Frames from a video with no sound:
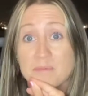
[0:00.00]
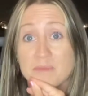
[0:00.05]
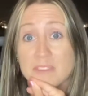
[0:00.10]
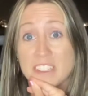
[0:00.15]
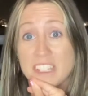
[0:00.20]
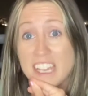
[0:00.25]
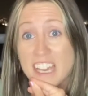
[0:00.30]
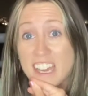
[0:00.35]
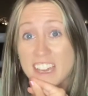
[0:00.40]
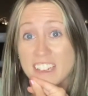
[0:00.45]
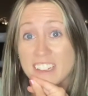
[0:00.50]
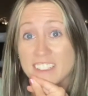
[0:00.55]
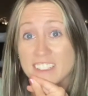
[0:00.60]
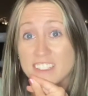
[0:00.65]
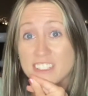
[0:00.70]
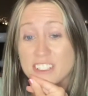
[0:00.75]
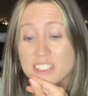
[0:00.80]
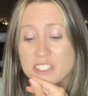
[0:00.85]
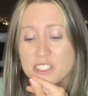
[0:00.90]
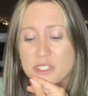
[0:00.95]
yeah.
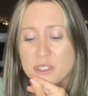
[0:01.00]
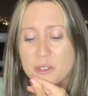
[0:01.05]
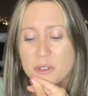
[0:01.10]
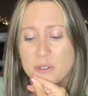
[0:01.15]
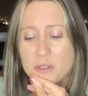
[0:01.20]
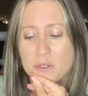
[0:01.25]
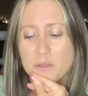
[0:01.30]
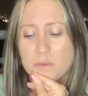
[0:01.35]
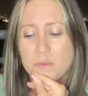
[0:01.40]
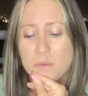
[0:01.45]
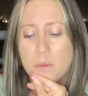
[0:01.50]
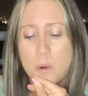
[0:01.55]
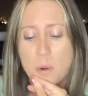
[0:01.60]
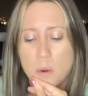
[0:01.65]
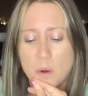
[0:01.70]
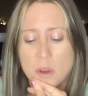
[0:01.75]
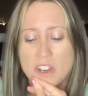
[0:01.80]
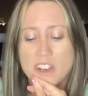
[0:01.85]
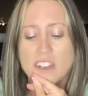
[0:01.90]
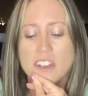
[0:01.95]
So
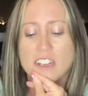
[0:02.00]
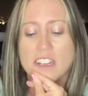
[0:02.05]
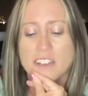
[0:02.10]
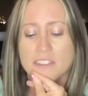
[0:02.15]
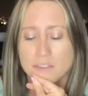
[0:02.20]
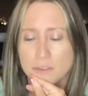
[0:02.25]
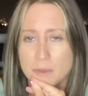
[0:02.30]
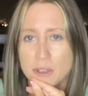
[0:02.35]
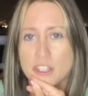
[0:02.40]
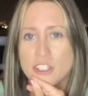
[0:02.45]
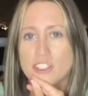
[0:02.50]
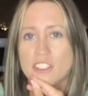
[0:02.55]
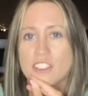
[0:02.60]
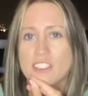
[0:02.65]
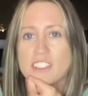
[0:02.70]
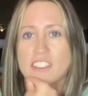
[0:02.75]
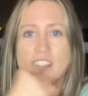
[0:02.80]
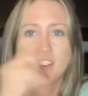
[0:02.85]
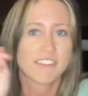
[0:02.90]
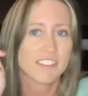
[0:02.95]
more information
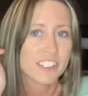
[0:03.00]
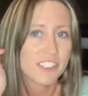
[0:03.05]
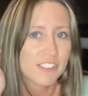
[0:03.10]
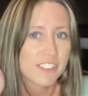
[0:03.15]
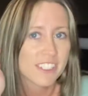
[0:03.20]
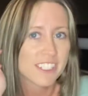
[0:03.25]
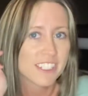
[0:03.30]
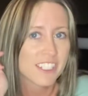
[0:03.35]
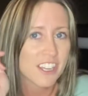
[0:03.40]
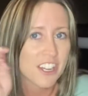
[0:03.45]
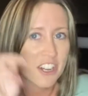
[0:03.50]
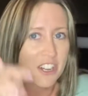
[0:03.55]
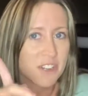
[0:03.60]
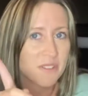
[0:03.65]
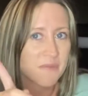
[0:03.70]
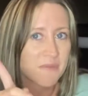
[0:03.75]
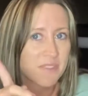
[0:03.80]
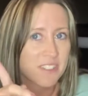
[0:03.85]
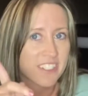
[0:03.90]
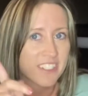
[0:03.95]
is definitely going to
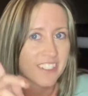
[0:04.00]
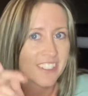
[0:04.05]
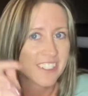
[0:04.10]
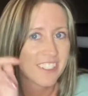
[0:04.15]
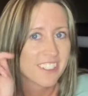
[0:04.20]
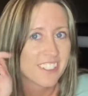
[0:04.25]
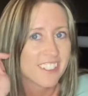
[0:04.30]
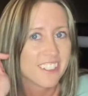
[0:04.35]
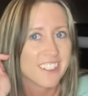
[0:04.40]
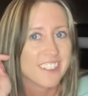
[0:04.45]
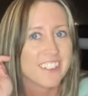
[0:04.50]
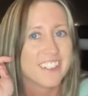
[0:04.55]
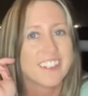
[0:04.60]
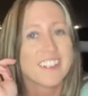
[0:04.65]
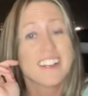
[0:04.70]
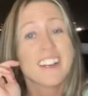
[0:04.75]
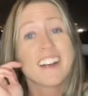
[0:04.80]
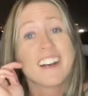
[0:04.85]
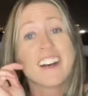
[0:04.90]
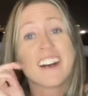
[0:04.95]
come
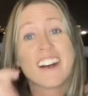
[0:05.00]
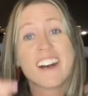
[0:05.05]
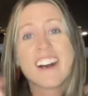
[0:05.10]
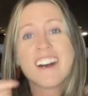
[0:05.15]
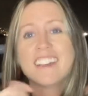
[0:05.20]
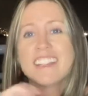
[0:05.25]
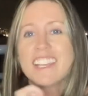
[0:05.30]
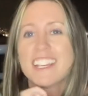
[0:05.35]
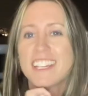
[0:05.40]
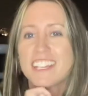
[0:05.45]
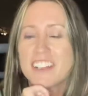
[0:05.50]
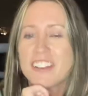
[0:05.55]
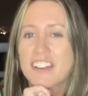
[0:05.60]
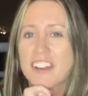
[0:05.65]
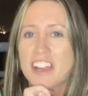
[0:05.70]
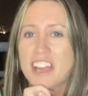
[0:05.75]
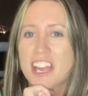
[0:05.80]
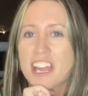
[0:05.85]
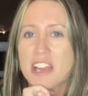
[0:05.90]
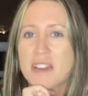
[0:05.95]
on the
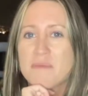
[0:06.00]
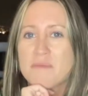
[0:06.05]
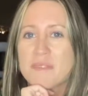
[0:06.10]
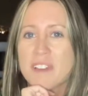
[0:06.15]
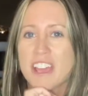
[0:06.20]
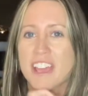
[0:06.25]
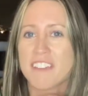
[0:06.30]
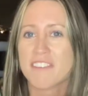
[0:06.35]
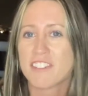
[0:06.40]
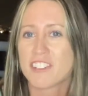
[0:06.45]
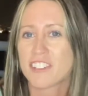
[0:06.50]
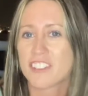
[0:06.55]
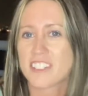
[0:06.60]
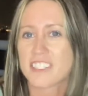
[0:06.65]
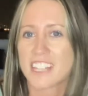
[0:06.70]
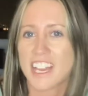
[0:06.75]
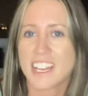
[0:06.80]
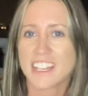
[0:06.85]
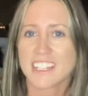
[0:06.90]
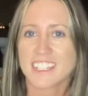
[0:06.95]
Enneagram. If you're
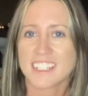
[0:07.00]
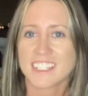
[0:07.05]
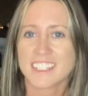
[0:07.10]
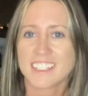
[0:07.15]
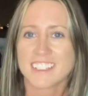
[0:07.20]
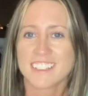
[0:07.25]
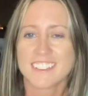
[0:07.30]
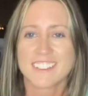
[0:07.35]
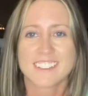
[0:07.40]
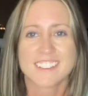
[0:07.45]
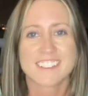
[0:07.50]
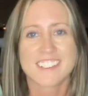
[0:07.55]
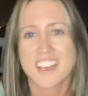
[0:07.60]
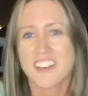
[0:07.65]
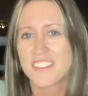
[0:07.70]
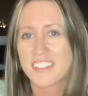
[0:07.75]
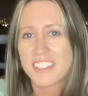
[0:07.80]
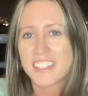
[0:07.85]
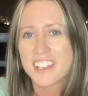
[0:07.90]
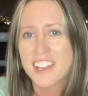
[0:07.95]
excited,
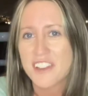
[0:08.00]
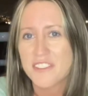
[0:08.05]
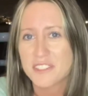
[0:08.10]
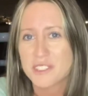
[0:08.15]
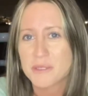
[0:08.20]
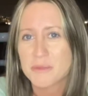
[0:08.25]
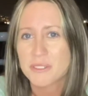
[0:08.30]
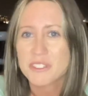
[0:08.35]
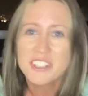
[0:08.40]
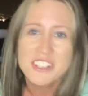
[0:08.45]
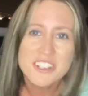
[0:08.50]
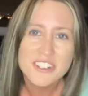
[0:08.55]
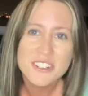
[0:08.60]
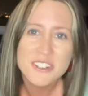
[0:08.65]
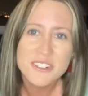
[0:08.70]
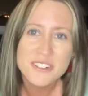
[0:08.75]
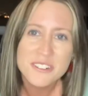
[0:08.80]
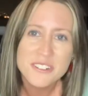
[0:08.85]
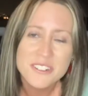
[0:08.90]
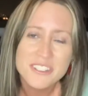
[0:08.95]
tell me in the comments
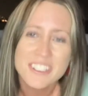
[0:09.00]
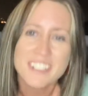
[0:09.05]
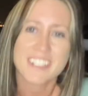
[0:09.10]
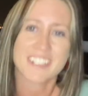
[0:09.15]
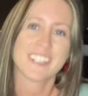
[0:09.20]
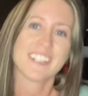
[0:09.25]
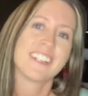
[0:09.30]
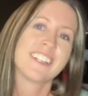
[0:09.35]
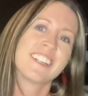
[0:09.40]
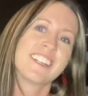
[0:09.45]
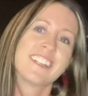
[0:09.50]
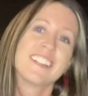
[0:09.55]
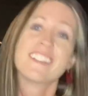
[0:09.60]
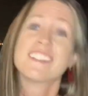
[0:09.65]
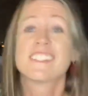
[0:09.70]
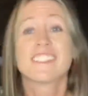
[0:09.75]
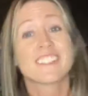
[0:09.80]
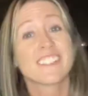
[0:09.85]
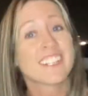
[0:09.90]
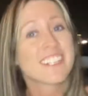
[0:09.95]
below, and
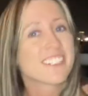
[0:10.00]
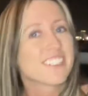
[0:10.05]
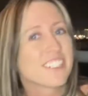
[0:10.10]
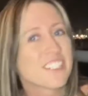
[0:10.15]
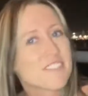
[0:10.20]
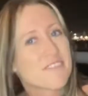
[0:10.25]
until later.